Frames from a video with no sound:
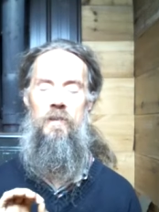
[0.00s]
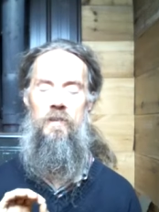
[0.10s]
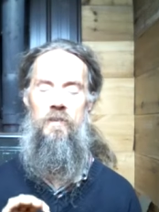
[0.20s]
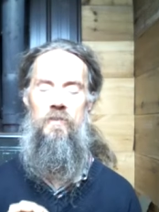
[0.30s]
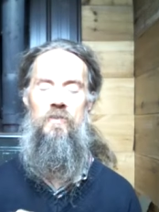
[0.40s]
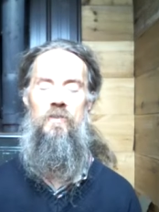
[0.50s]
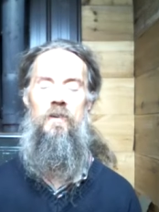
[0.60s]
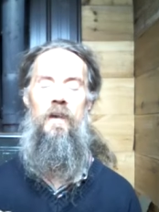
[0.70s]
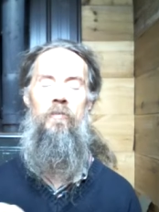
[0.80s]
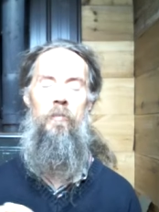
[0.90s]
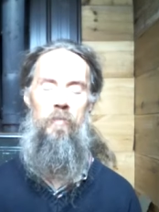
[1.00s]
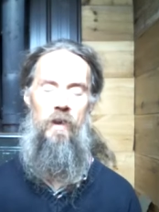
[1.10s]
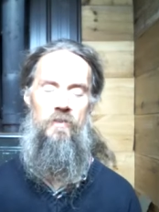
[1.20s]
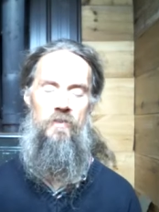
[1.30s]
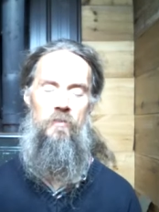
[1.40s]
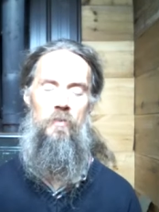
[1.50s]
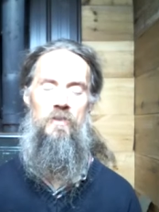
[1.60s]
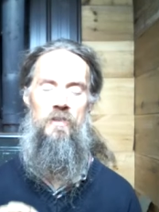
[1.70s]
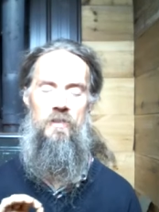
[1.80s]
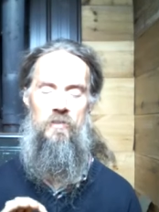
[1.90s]
is ever present,
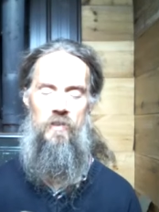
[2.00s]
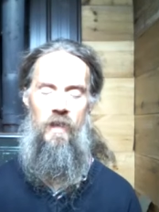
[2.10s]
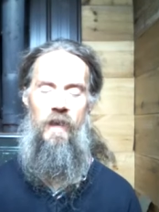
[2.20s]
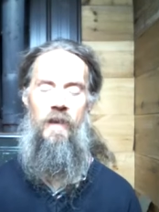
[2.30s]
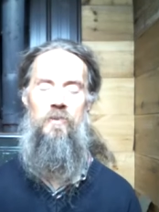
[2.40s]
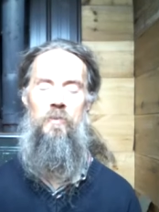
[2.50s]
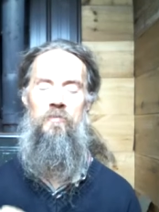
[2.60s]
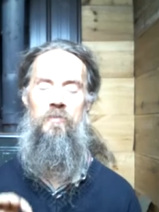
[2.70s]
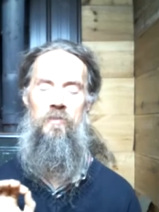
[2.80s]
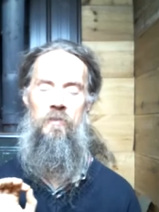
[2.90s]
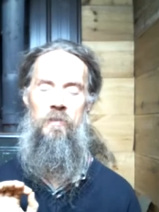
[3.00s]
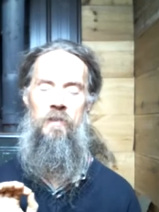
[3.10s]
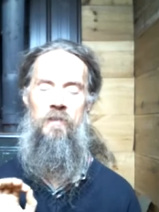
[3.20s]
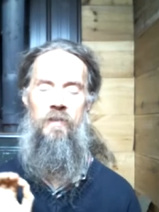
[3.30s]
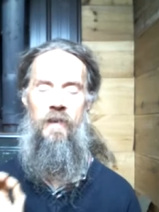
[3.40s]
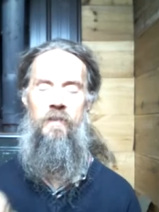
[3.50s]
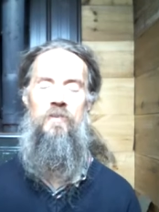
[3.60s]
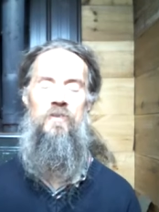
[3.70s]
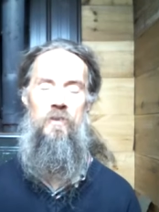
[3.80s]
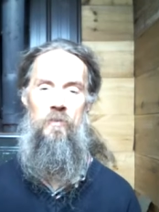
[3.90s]
which is the actual fulfillment, and that
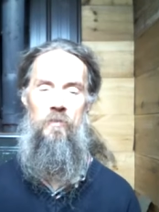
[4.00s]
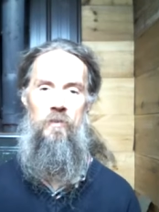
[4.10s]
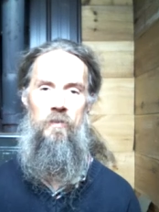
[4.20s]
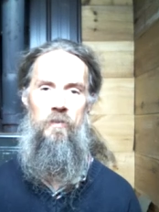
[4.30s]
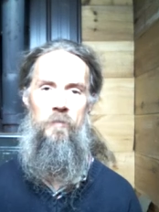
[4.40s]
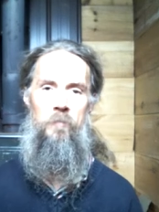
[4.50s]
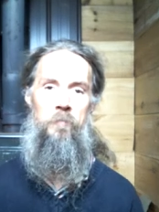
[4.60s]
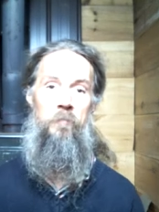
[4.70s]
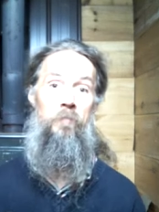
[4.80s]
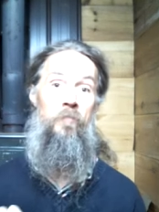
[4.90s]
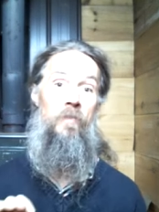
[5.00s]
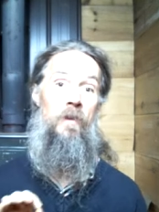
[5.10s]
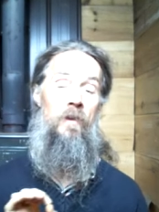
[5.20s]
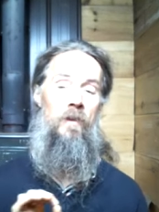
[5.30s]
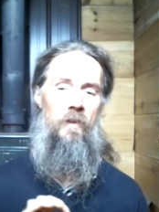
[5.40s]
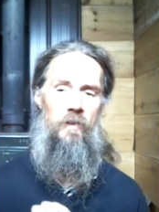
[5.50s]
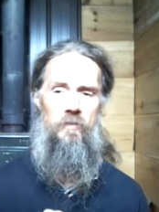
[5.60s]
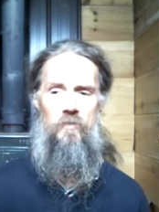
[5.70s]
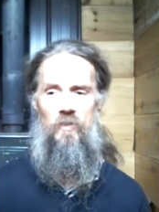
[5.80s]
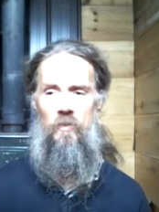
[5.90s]
is you.
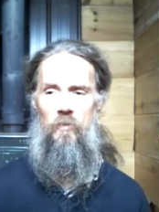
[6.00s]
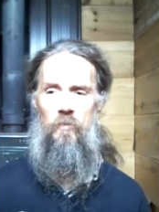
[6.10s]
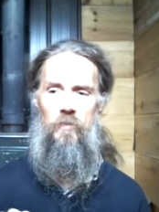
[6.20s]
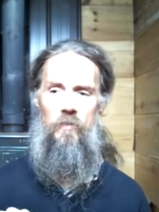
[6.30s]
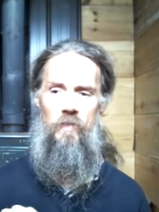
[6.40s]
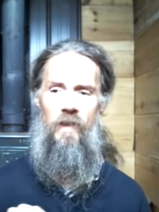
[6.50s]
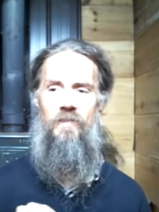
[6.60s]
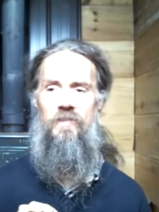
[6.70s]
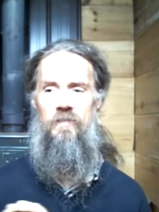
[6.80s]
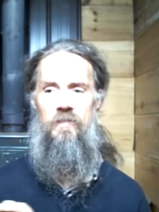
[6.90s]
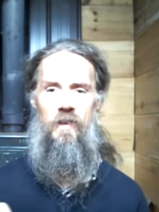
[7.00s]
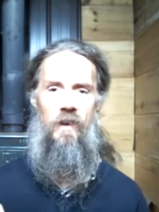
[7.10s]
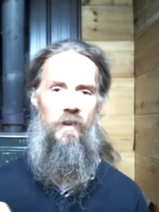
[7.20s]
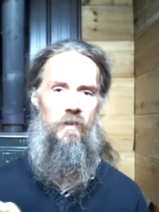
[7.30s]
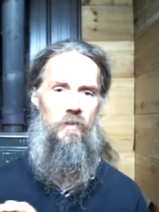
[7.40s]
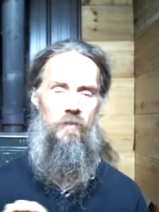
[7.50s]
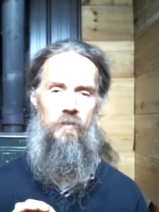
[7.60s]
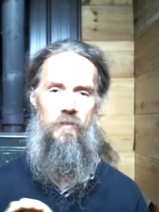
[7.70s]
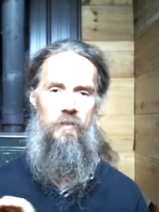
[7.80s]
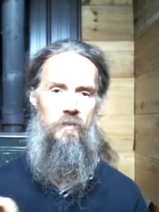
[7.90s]
And so that's not
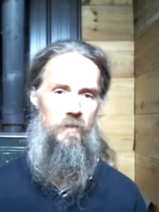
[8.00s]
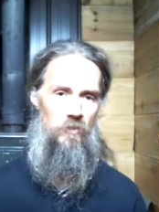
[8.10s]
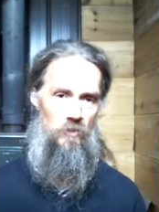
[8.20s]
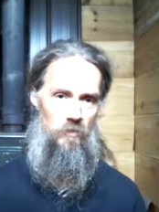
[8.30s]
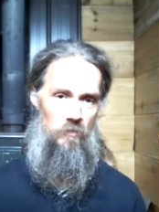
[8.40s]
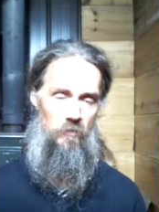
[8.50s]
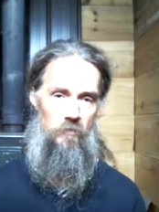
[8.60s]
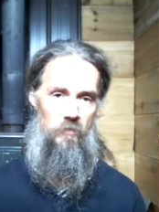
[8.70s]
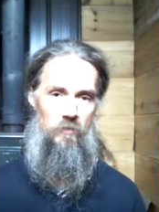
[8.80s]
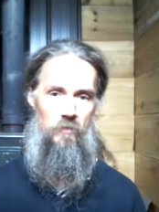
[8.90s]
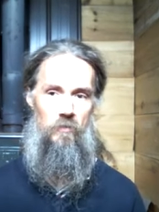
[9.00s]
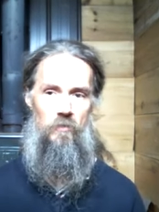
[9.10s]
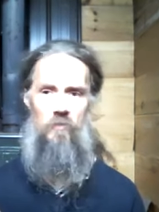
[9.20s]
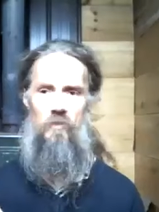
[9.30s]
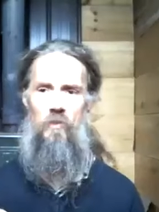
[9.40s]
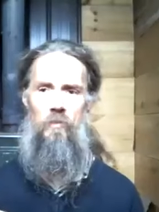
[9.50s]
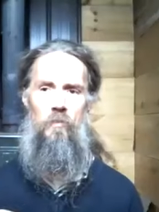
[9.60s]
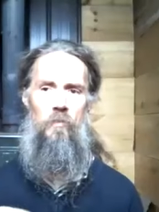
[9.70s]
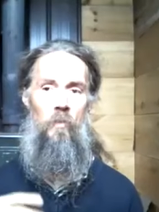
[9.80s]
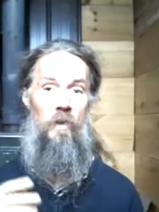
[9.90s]
conditional.
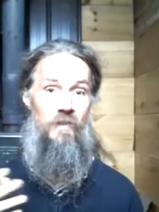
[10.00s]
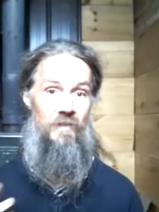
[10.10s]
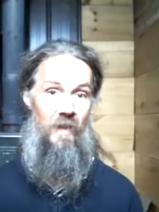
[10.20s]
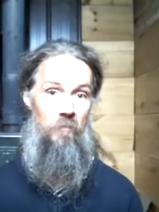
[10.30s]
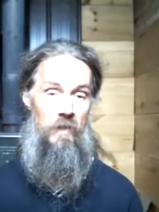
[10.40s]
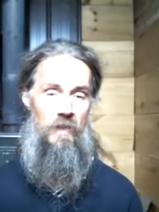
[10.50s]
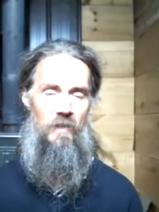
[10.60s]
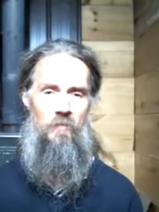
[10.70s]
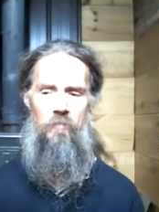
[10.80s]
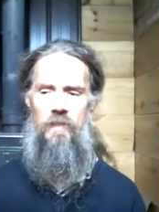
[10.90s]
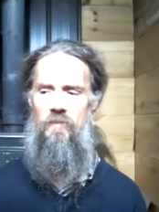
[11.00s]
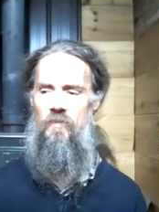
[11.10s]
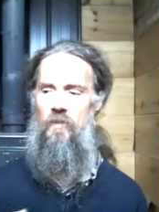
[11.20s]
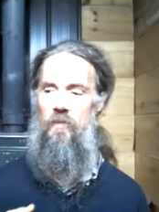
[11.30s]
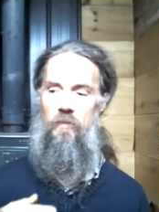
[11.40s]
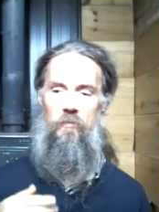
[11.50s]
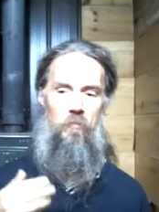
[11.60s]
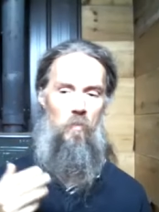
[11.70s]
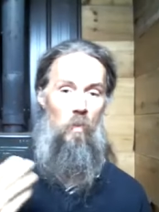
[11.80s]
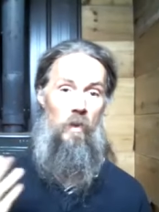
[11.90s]
So, what does that mean? It means
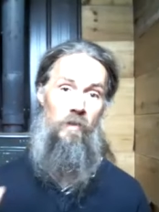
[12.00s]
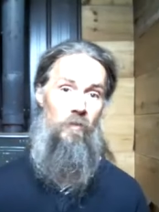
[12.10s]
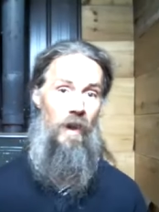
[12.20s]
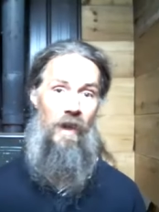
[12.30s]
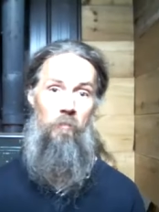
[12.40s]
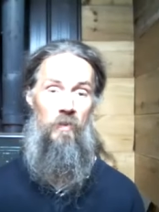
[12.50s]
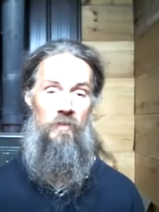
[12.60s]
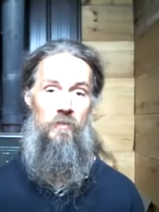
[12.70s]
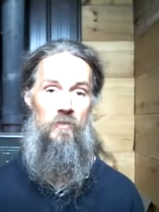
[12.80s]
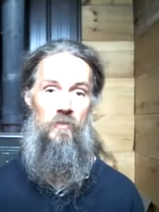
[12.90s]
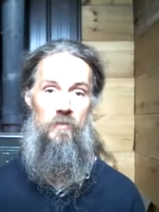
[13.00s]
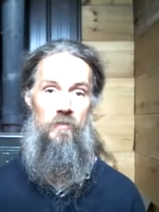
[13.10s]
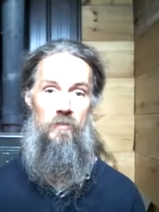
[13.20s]
whatever happens,